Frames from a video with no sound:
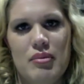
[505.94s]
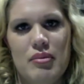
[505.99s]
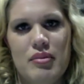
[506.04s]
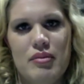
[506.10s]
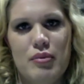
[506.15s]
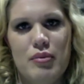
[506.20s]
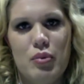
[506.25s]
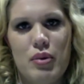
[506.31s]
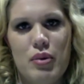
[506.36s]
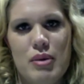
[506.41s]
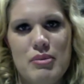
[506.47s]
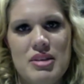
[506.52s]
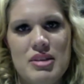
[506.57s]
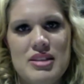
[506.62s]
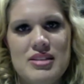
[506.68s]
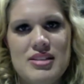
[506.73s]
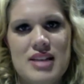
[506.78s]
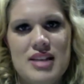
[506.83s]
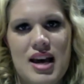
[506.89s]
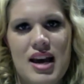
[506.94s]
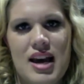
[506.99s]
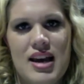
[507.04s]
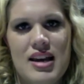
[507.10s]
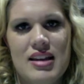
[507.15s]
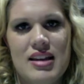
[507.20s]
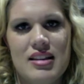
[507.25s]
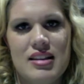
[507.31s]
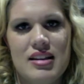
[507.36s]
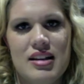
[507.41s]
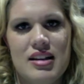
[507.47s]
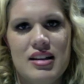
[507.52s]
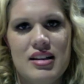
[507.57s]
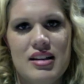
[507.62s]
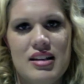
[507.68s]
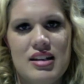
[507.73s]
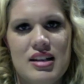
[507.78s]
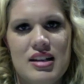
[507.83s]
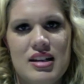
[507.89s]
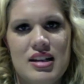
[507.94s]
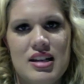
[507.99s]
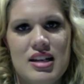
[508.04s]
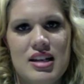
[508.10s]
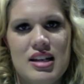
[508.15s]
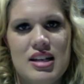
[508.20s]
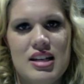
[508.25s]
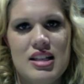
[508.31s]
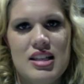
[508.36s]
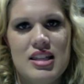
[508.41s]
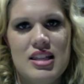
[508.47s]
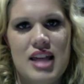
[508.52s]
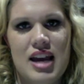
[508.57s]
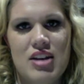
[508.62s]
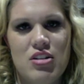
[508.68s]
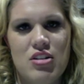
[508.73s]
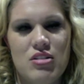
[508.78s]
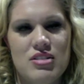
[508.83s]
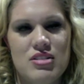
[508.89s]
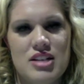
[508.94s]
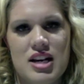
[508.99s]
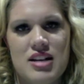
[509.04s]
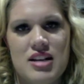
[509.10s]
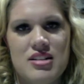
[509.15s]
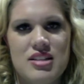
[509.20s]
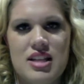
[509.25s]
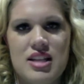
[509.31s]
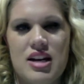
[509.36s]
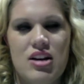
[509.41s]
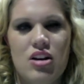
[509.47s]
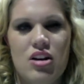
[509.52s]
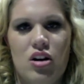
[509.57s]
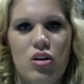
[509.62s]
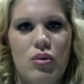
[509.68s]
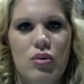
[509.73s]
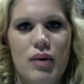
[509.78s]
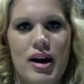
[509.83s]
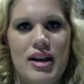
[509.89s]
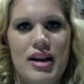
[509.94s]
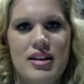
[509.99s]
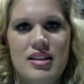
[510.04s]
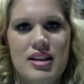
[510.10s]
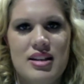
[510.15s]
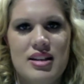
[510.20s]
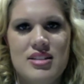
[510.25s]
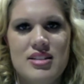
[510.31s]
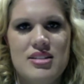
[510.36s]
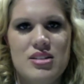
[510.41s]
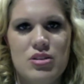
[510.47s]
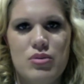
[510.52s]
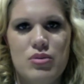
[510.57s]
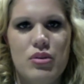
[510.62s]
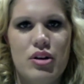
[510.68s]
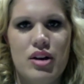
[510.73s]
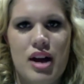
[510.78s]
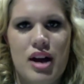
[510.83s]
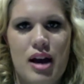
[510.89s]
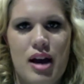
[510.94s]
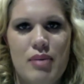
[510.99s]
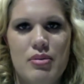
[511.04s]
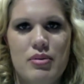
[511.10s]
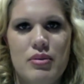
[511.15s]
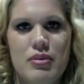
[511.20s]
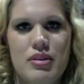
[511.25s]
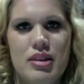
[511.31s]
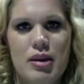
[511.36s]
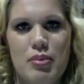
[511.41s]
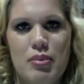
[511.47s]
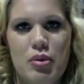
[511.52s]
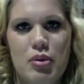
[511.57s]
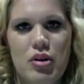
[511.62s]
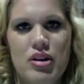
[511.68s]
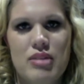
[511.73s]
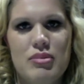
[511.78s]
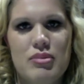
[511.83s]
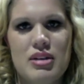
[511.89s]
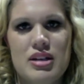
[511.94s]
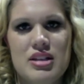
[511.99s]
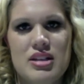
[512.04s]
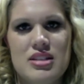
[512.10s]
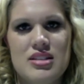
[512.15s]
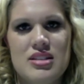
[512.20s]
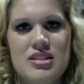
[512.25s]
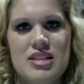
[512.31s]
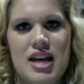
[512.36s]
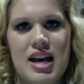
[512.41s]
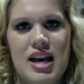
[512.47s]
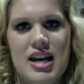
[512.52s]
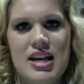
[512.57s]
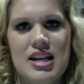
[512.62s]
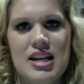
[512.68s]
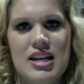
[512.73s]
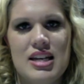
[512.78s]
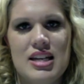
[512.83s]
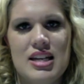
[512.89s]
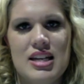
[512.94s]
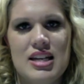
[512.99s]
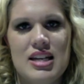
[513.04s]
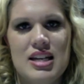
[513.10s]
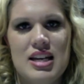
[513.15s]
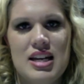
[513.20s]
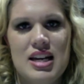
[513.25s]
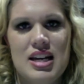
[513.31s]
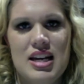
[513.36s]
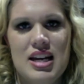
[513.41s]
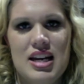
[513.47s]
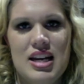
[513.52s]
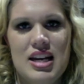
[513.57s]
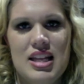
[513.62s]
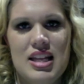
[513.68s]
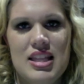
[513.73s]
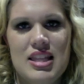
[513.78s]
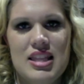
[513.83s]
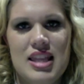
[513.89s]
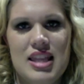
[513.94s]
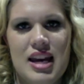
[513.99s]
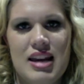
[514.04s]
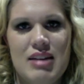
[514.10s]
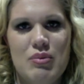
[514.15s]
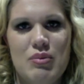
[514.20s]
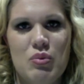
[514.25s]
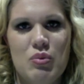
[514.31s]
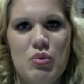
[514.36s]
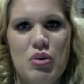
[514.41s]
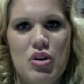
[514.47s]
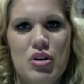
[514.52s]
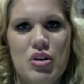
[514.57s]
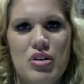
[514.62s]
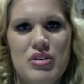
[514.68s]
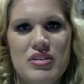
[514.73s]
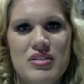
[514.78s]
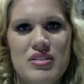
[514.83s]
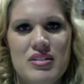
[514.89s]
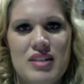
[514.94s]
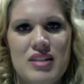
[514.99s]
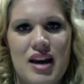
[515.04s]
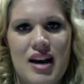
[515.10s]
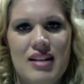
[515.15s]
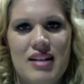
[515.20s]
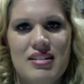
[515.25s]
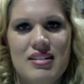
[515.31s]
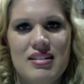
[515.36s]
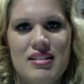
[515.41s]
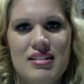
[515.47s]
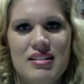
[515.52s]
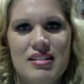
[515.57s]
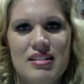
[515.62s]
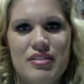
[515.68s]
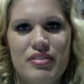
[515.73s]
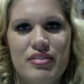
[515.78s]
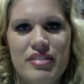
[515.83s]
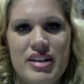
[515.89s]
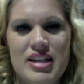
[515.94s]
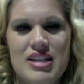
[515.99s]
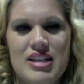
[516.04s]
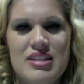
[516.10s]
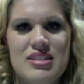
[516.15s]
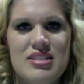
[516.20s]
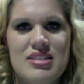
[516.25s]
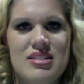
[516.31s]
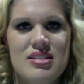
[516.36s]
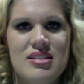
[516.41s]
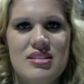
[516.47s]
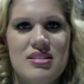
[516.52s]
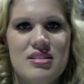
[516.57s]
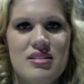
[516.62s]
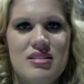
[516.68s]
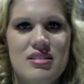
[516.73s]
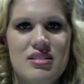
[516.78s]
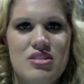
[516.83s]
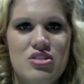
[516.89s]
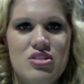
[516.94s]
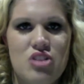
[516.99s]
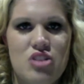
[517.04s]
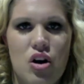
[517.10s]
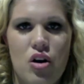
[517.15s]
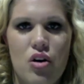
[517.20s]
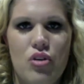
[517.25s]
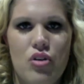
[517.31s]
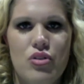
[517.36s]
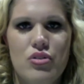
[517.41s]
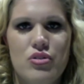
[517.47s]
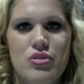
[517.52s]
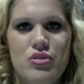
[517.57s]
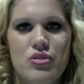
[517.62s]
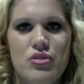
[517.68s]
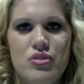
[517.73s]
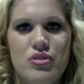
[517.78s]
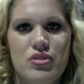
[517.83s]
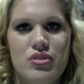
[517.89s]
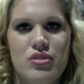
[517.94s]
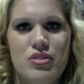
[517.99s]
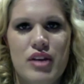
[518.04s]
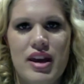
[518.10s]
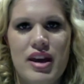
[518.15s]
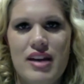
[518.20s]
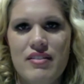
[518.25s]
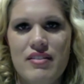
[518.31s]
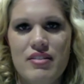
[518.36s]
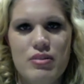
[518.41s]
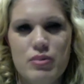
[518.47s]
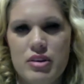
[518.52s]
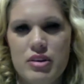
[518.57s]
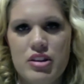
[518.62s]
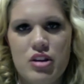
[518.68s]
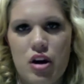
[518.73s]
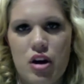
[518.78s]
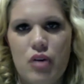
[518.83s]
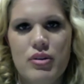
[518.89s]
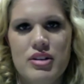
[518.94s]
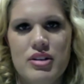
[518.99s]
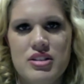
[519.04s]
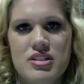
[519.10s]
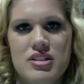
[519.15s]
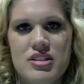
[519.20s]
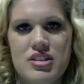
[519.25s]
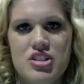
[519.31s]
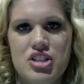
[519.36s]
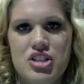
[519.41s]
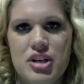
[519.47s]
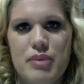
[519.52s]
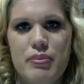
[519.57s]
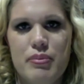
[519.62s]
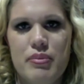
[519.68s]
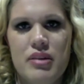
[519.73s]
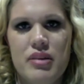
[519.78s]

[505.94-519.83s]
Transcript: Women saying that they got down to their goal weight and they still weren't happy with their body because they weren't that Slavite, toned, even with going to the gym,